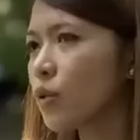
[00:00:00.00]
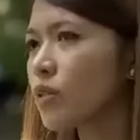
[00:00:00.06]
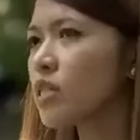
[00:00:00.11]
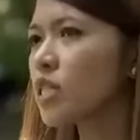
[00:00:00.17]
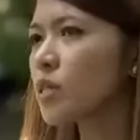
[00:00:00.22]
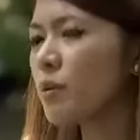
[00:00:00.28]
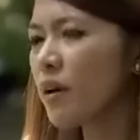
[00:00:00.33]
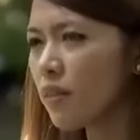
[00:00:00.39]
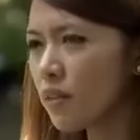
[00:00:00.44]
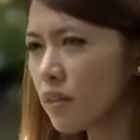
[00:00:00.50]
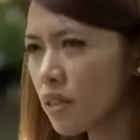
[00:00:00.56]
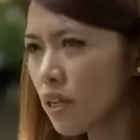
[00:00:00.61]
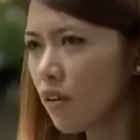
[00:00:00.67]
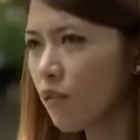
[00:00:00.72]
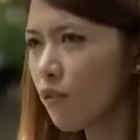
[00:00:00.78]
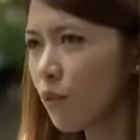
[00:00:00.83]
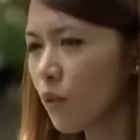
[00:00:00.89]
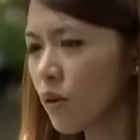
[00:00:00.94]
Well, despite the
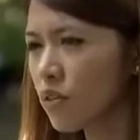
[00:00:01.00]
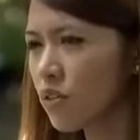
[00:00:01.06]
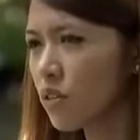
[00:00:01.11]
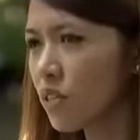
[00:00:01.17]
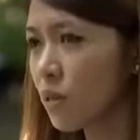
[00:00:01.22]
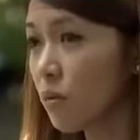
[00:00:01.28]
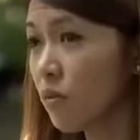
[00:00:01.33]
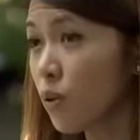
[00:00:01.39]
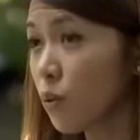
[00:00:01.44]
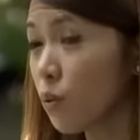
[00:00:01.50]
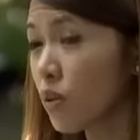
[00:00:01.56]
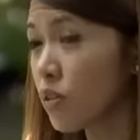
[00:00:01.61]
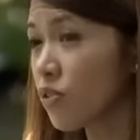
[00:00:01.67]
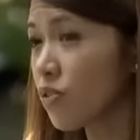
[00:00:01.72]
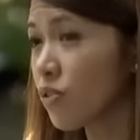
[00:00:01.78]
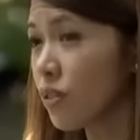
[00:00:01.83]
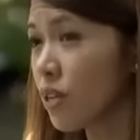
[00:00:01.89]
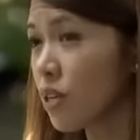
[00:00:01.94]
tough words that some of the
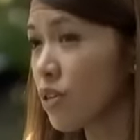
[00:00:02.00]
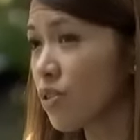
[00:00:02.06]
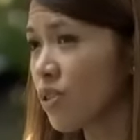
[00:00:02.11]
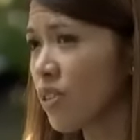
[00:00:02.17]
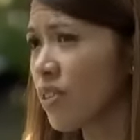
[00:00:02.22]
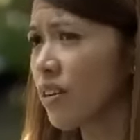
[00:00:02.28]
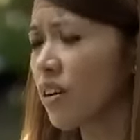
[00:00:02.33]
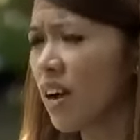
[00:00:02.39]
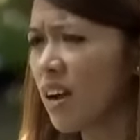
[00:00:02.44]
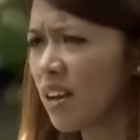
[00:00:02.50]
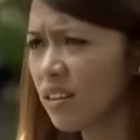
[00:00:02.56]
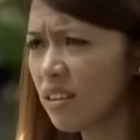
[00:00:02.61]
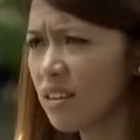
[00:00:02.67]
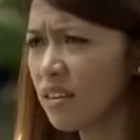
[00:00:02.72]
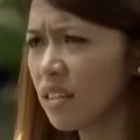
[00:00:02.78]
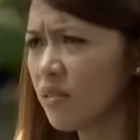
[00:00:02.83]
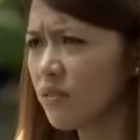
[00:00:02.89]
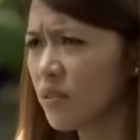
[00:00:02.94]
Western leaders and their
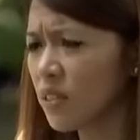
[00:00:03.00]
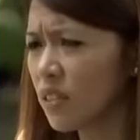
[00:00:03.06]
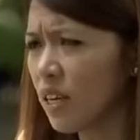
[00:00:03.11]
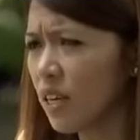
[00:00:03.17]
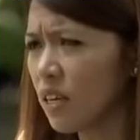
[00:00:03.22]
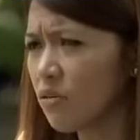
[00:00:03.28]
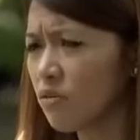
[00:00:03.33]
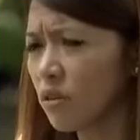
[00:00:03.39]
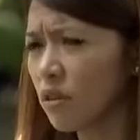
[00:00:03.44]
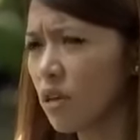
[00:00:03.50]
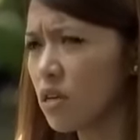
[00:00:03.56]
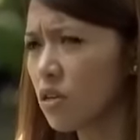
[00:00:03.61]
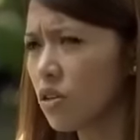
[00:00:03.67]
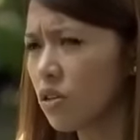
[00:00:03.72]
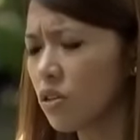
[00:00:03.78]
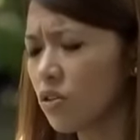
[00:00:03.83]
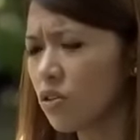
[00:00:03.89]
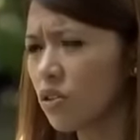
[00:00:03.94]
allies have said in
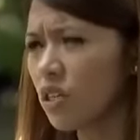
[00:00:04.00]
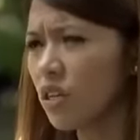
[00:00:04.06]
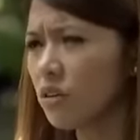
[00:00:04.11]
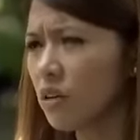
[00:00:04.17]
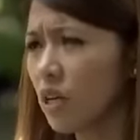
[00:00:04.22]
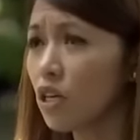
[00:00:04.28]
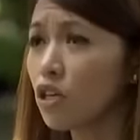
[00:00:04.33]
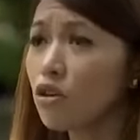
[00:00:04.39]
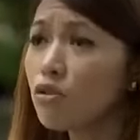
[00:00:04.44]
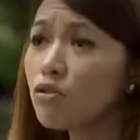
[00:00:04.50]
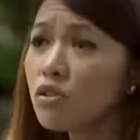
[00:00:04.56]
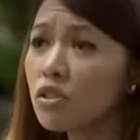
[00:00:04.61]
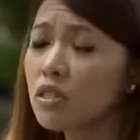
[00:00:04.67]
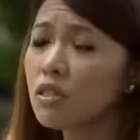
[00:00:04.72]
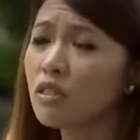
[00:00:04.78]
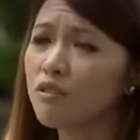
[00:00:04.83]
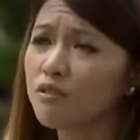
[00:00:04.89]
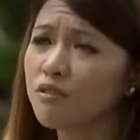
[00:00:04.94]
relation to Syria, you
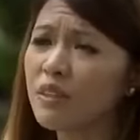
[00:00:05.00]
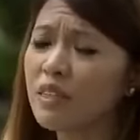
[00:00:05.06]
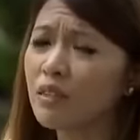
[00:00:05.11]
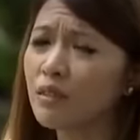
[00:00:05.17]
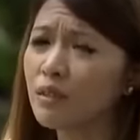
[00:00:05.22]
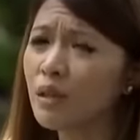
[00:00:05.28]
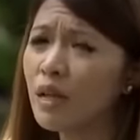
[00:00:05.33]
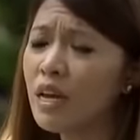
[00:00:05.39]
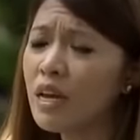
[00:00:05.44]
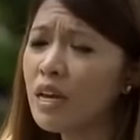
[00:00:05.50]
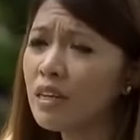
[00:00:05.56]
still feel